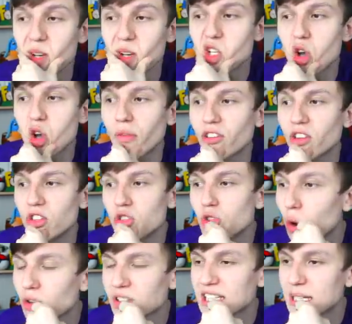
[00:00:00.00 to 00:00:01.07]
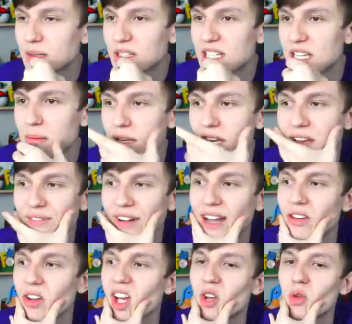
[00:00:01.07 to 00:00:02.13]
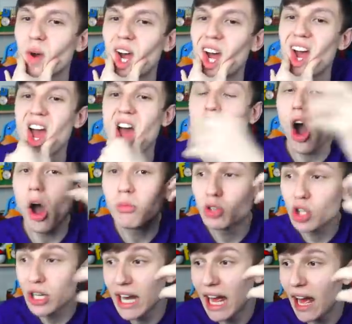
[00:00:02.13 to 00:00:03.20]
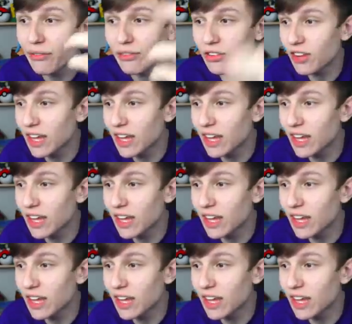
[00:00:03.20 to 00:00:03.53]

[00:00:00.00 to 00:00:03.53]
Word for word: many drafts and not seen a Team of the Year Van Dijk where I'm going to have to